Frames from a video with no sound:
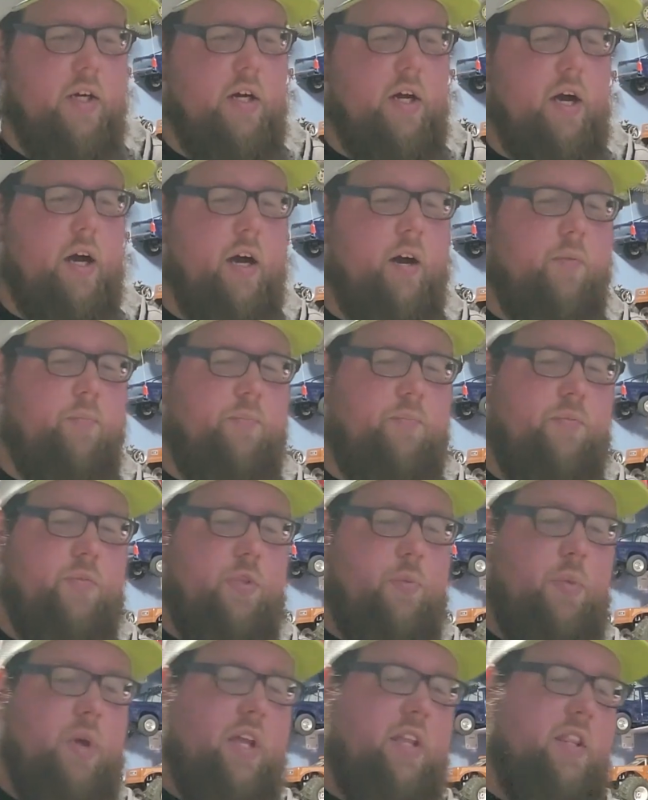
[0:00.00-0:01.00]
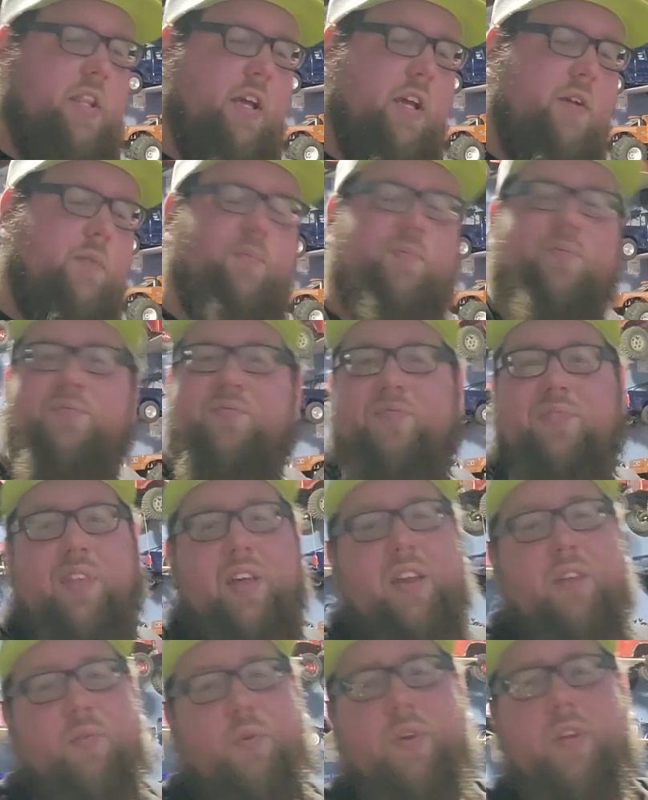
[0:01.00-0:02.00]
The big thing that
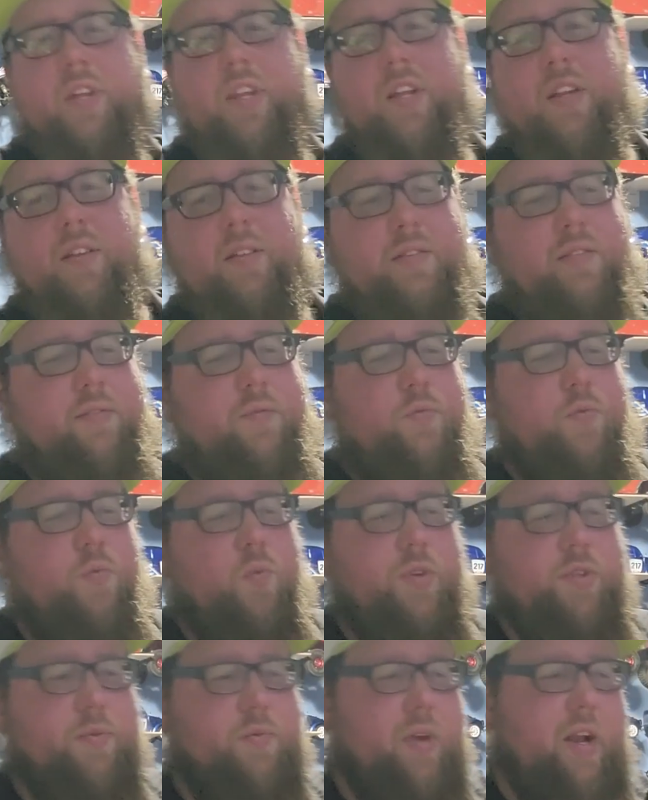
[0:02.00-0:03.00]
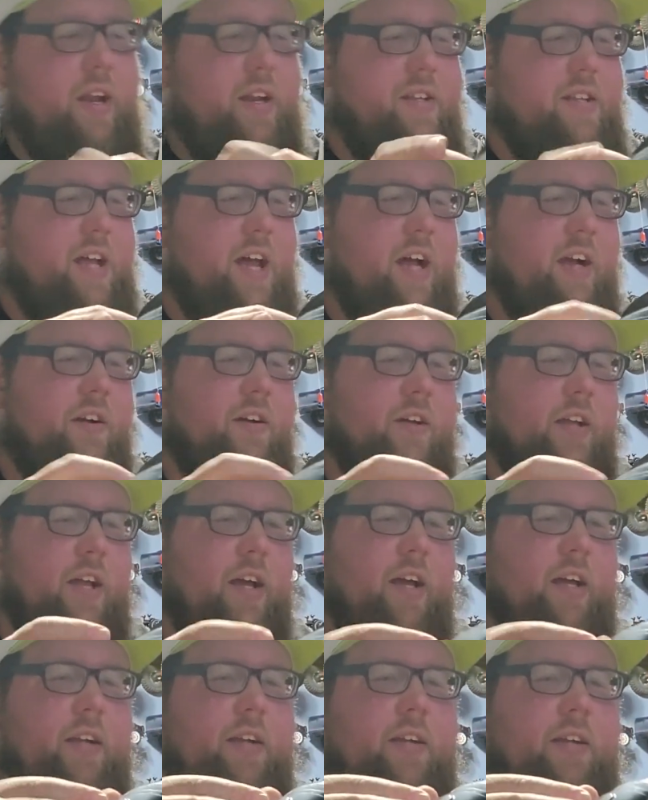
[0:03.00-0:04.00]
I really wasn't ready to tackle
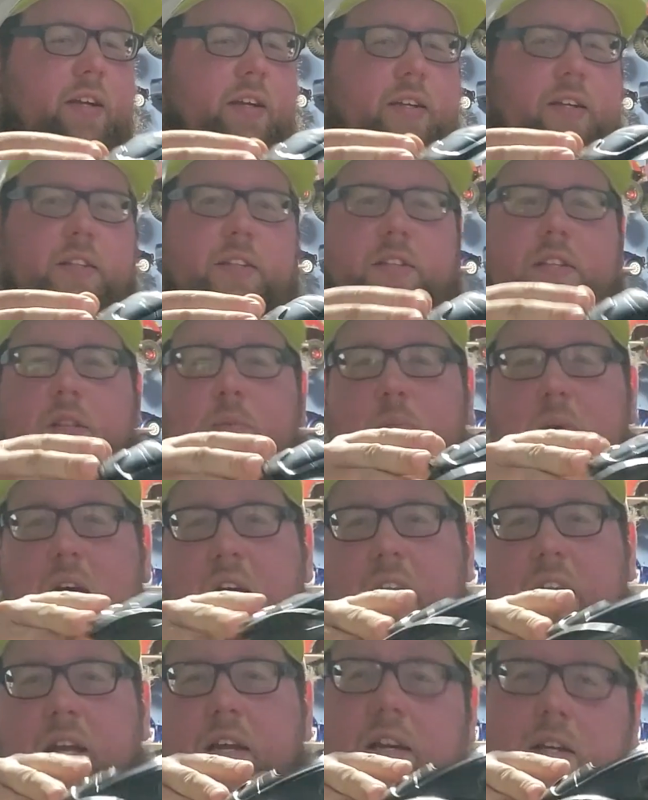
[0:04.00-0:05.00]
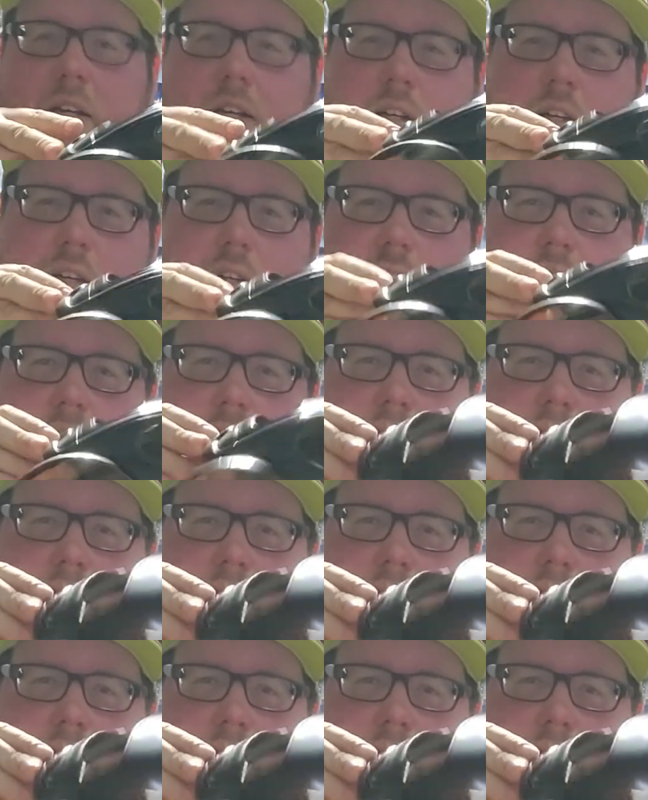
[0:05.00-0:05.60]
yet is the body. It's